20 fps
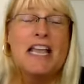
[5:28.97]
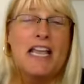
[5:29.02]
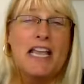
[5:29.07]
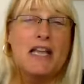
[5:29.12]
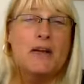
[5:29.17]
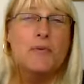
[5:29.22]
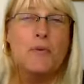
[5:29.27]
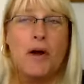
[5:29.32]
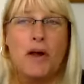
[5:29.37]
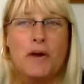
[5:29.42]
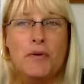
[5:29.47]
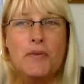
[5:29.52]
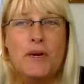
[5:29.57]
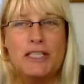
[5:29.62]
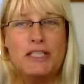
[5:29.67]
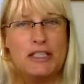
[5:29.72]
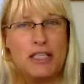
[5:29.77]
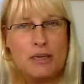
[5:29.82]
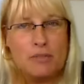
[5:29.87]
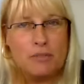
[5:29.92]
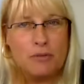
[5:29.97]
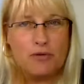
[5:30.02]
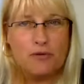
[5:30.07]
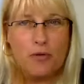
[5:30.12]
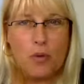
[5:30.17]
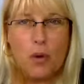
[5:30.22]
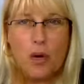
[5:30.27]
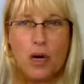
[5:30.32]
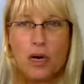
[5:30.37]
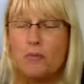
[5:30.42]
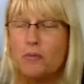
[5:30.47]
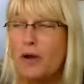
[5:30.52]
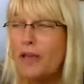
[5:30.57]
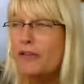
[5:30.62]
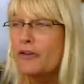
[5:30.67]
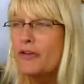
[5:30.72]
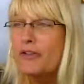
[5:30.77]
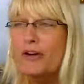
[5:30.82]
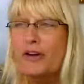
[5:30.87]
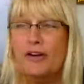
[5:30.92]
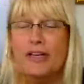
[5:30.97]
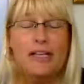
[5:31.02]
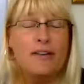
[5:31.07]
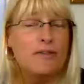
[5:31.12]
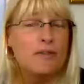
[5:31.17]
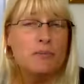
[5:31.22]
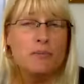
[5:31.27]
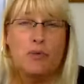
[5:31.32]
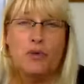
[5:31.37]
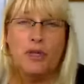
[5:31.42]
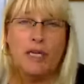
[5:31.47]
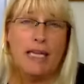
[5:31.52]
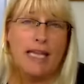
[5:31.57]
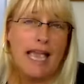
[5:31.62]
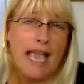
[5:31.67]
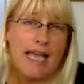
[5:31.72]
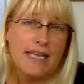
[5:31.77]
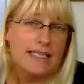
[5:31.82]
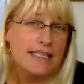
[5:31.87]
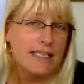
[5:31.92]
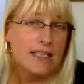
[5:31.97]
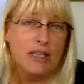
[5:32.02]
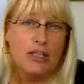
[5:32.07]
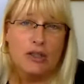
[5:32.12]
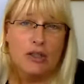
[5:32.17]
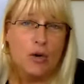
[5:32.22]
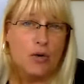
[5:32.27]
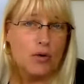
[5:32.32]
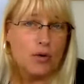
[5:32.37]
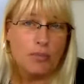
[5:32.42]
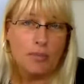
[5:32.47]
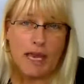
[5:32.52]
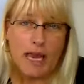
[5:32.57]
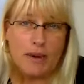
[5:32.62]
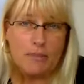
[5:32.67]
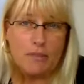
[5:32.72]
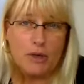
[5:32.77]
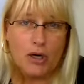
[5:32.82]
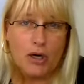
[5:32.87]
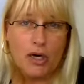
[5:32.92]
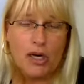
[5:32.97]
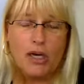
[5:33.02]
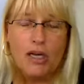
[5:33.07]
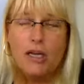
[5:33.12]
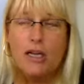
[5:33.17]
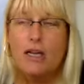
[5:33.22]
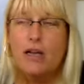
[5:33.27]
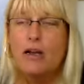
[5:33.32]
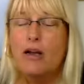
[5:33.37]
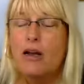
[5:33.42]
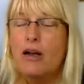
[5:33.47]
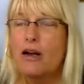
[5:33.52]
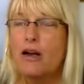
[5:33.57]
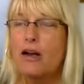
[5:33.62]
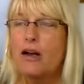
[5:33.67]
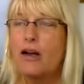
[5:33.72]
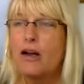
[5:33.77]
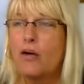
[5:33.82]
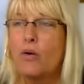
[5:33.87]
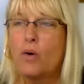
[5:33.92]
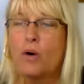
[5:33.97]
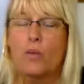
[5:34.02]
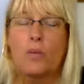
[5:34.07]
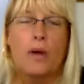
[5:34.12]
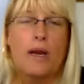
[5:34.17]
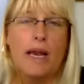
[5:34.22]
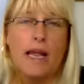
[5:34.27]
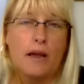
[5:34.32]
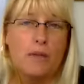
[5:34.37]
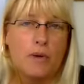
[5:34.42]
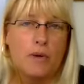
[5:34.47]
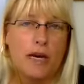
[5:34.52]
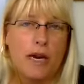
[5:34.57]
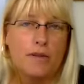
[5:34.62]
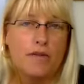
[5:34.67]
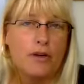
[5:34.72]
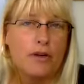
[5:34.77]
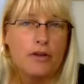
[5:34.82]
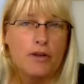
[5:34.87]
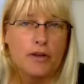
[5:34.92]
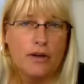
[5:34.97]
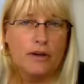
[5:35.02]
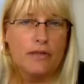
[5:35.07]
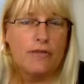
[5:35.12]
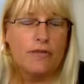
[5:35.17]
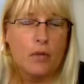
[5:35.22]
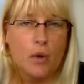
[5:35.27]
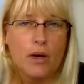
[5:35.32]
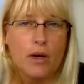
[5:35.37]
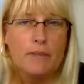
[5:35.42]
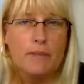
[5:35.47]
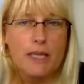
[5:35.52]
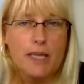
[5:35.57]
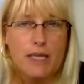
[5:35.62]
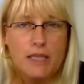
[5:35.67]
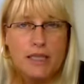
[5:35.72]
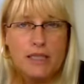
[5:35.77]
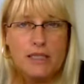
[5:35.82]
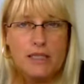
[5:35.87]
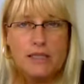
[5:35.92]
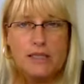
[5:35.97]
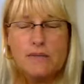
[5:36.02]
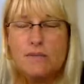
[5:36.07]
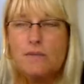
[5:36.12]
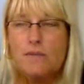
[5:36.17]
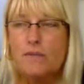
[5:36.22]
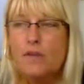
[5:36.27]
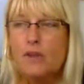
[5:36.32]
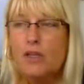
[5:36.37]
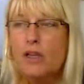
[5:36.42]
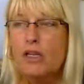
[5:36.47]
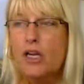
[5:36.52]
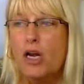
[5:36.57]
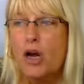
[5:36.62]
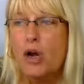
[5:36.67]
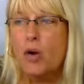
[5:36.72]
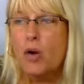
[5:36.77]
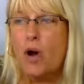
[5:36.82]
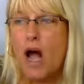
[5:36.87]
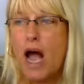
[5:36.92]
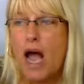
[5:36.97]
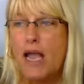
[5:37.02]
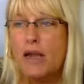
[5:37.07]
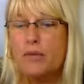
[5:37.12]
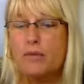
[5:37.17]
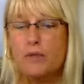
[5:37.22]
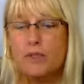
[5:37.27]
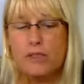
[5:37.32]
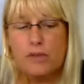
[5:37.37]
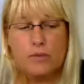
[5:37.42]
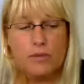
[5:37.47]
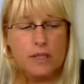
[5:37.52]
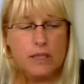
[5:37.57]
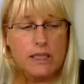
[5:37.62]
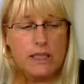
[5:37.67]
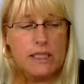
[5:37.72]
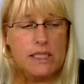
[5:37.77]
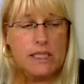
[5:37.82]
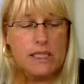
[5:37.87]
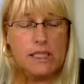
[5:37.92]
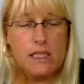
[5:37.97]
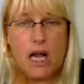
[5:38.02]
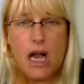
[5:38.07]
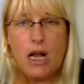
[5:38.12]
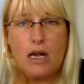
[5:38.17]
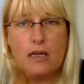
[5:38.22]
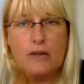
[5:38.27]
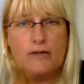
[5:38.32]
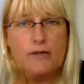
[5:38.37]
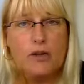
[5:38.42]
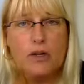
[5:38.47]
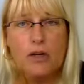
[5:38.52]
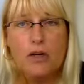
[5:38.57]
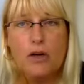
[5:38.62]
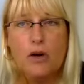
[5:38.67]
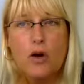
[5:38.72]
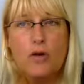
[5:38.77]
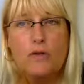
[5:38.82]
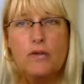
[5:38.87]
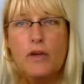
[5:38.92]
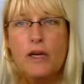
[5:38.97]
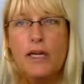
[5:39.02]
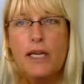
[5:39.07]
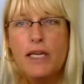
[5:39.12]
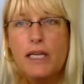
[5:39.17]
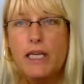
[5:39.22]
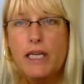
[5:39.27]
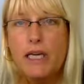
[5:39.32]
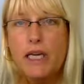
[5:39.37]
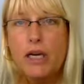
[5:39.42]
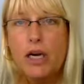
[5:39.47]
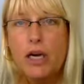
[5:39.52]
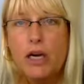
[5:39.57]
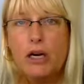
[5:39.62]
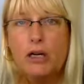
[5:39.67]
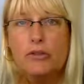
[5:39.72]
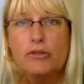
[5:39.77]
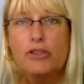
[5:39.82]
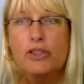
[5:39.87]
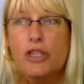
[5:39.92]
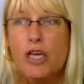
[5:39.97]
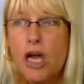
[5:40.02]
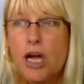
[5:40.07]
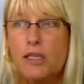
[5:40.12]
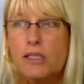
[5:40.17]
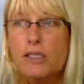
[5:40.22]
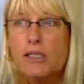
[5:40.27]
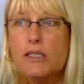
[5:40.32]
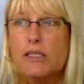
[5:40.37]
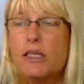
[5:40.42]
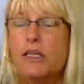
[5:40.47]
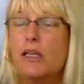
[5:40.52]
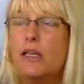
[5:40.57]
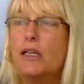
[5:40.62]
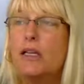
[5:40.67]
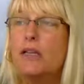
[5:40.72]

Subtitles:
in one way, shape, or form, whether they're even putting ads in the local paper or whatever the form is, I was really stuck for over a year just